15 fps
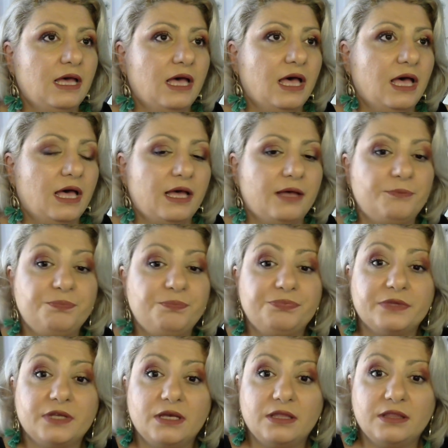um,
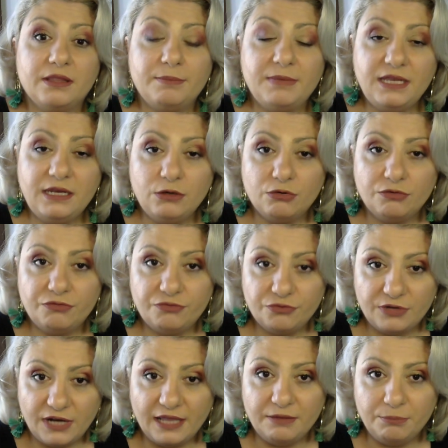the meaning of
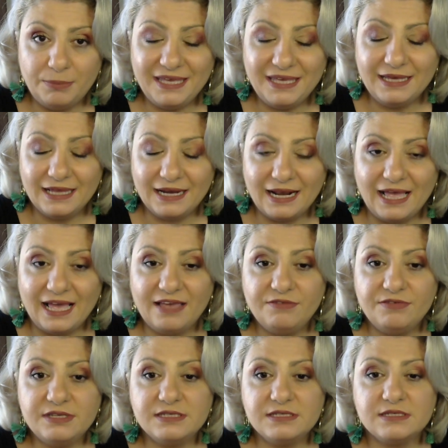being alive
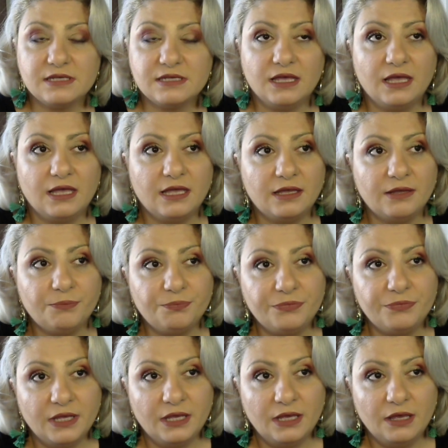is um,
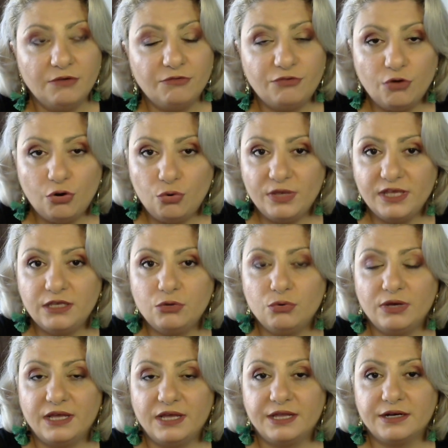following
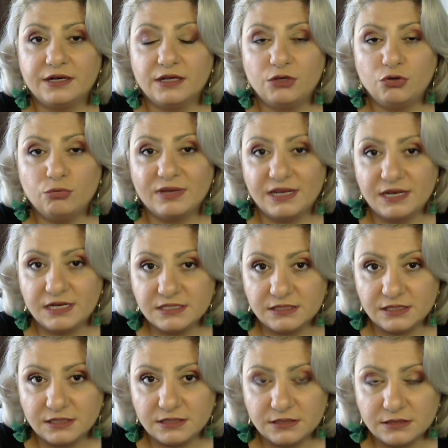your human
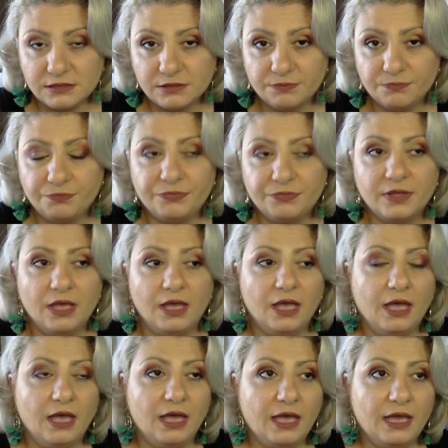instincts.
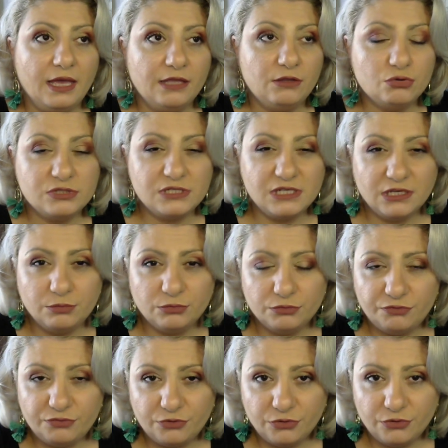It was Sigmund
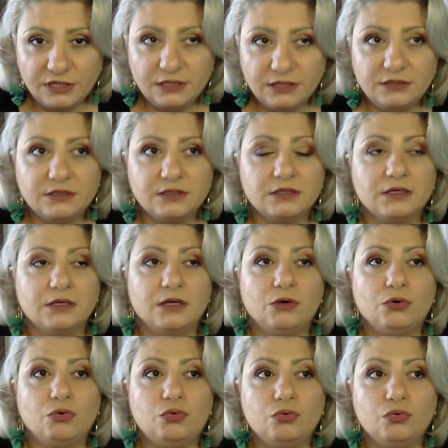Freud
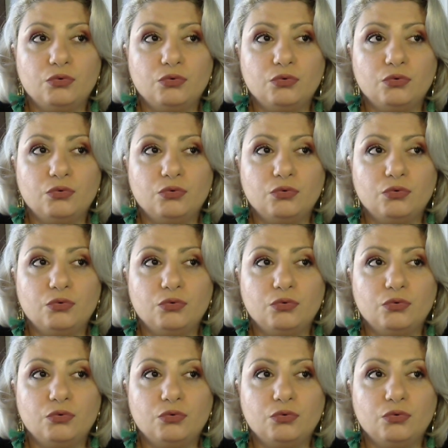who